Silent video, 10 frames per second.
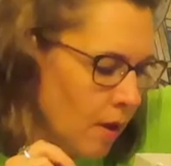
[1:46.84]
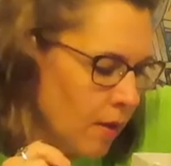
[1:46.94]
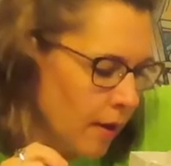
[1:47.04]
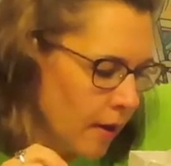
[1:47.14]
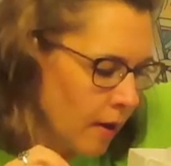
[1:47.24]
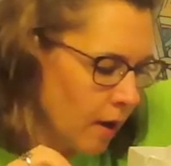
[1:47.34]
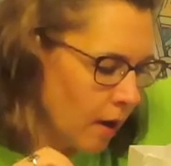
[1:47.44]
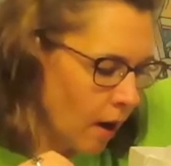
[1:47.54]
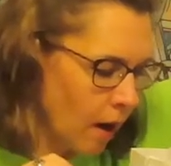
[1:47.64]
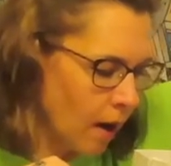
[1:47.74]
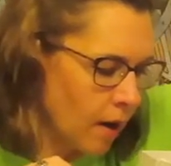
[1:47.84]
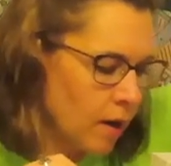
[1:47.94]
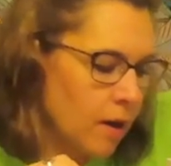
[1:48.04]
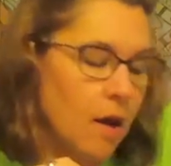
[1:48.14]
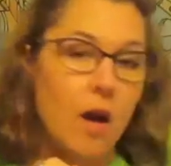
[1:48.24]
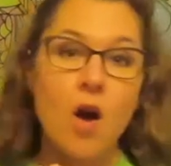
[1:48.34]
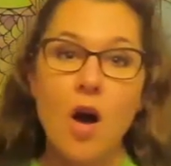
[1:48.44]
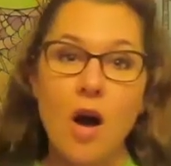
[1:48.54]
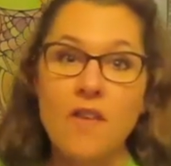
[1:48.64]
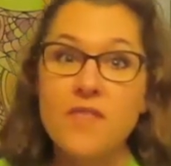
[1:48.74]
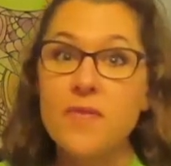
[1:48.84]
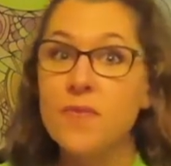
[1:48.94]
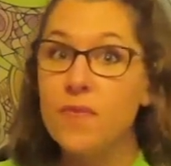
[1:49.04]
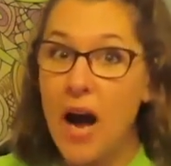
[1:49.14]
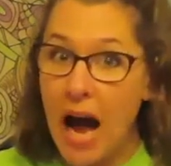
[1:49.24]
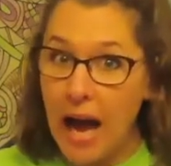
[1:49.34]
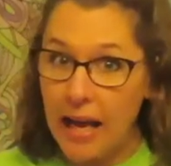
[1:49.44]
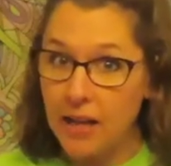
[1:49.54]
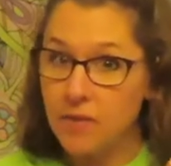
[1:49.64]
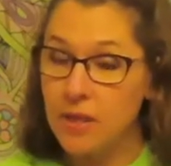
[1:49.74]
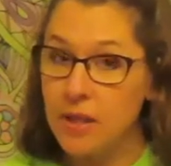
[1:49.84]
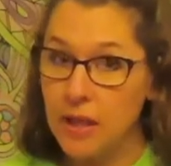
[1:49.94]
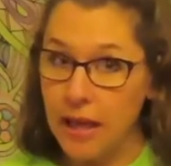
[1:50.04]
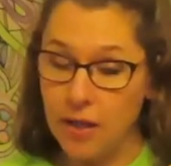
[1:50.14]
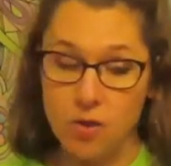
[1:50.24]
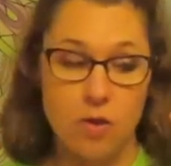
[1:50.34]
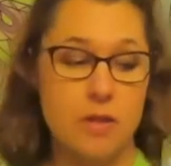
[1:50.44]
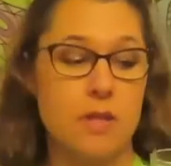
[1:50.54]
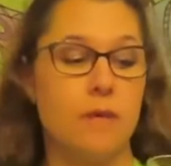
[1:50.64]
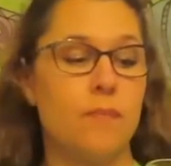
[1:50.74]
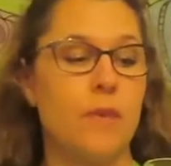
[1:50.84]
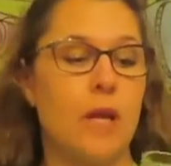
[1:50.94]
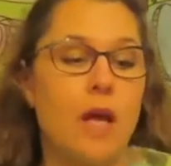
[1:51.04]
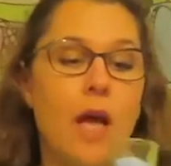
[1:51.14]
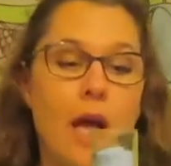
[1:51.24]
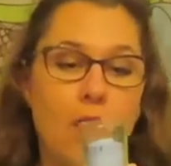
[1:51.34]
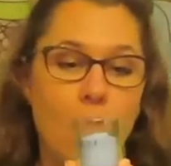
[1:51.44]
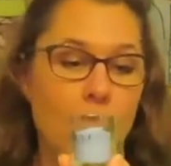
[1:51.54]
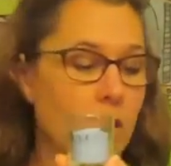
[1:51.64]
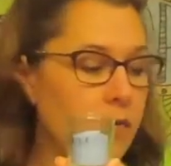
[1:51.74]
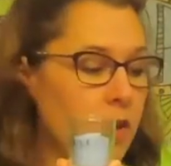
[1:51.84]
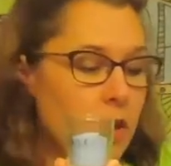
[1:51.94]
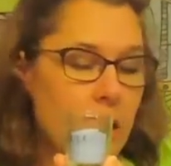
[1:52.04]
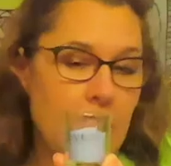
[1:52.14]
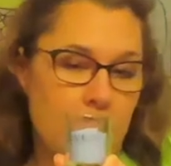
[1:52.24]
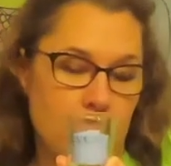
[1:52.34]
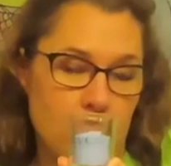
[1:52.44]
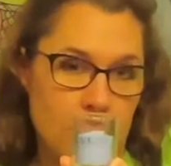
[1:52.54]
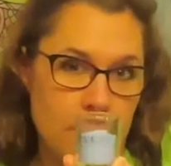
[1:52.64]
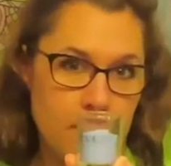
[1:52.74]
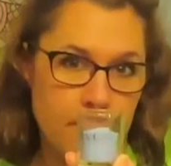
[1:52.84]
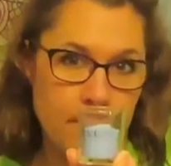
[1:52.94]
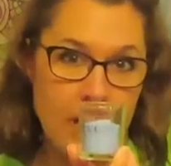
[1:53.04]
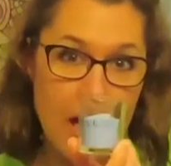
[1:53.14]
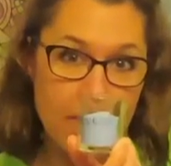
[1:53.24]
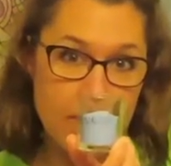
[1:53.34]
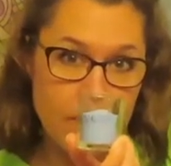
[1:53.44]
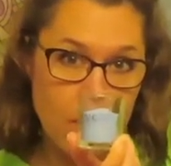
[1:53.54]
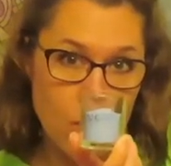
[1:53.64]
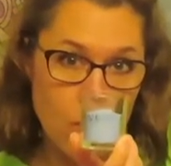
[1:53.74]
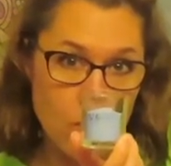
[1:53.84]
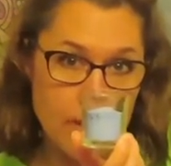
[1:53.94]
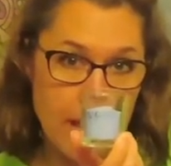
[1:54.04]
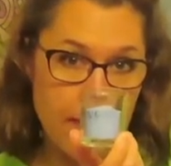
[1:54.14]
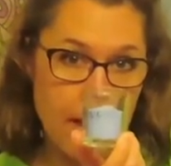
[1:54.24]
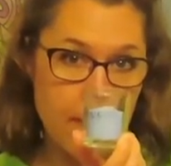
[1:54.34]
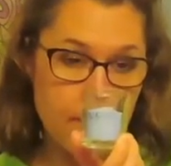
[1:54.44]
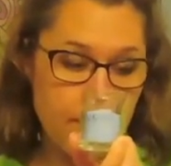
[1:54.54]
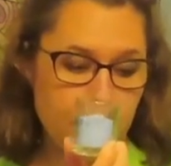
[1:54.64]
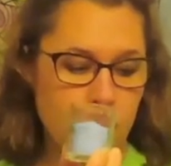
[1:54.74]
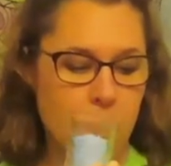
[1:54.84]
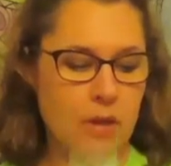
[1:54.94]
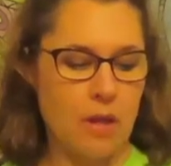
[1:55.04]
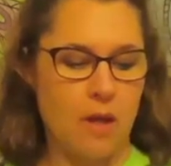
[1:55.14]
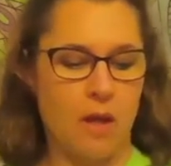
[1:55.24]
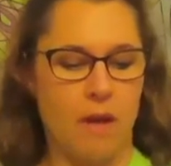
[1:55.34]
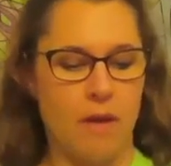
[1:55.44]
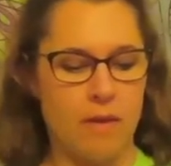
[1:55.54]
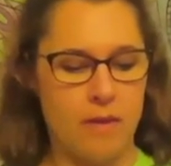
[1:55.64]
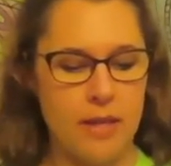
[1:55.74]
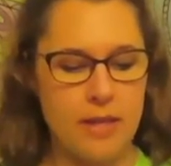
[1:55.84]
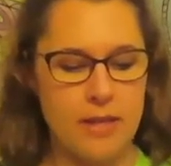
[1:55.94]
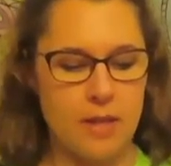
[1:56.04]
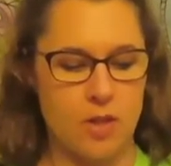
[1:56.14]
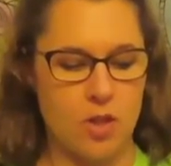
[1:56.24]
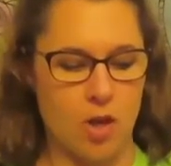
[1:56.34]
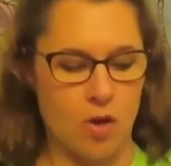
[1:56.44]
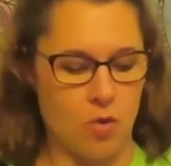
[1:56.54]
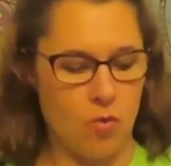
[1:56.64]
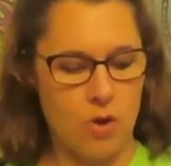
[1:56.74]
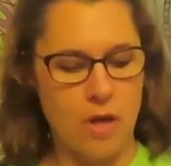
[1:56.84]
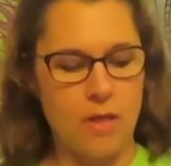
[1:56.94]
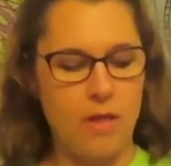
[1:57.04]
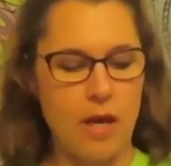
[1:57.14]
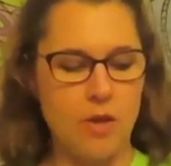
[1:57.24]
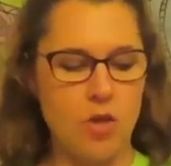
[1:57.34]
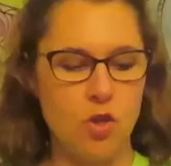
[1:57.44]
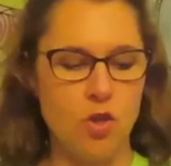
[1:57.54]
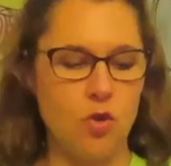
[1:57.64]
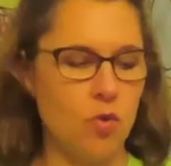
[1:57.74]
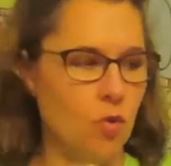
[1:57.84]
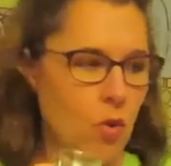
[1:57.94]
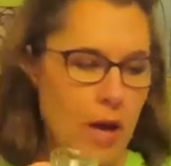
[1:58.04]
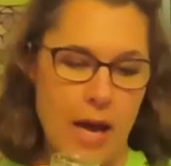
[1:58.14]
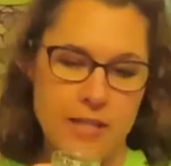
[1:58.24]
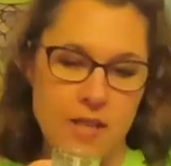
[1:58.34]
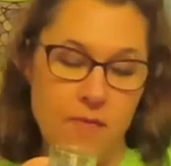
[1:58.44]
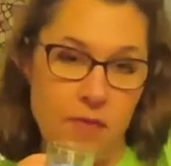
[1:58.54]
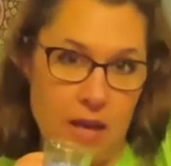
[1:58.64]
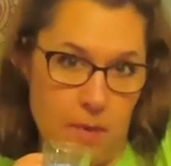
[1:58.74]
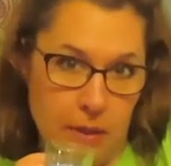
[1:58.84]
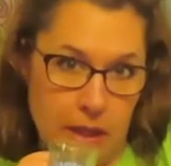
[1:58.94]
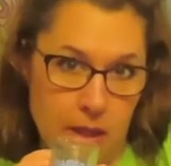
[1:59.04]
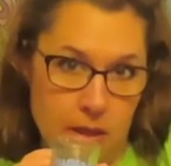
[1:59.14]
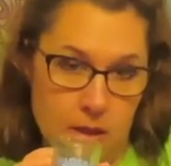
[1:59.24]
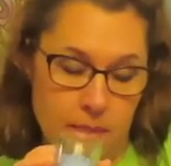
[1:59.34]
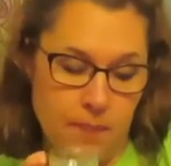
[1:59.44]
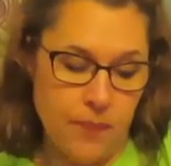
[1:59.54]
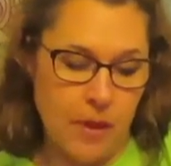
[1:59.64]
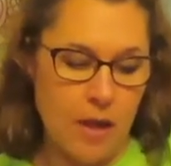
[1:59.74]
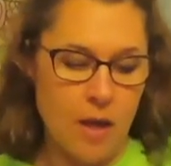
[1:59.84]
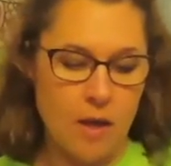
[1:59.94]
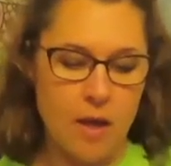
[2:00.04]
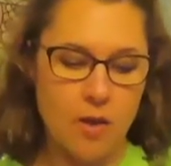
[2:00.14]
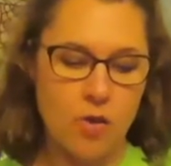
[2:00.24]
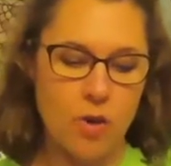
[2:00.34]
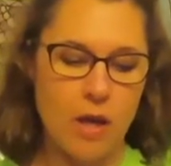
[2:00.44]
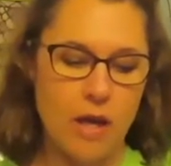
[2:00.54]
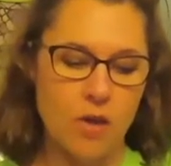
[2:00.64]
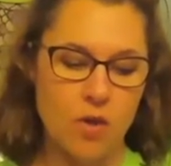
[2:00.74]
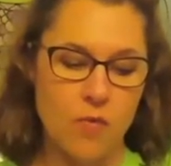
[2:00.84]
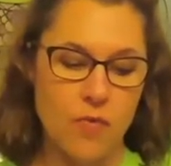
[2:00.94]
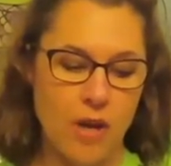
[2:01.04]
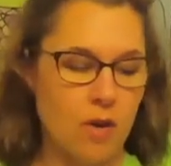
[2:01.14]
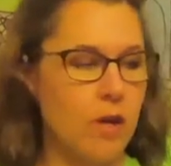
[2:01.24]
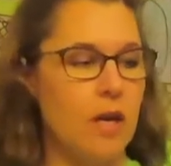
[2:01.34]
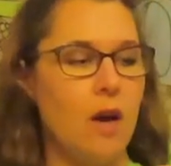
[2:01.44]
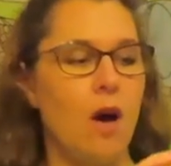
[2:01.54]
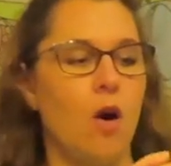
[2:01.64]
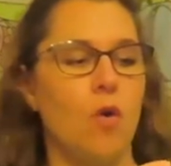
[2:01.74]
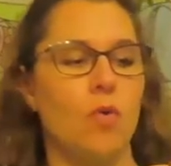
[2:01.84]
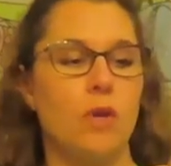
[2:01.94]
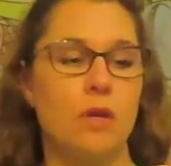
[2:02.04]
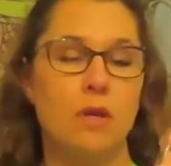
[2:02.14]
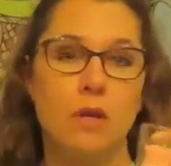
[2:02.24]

There are five candles and all of your candles have different words on them. This is so that you, as a family, can create your very own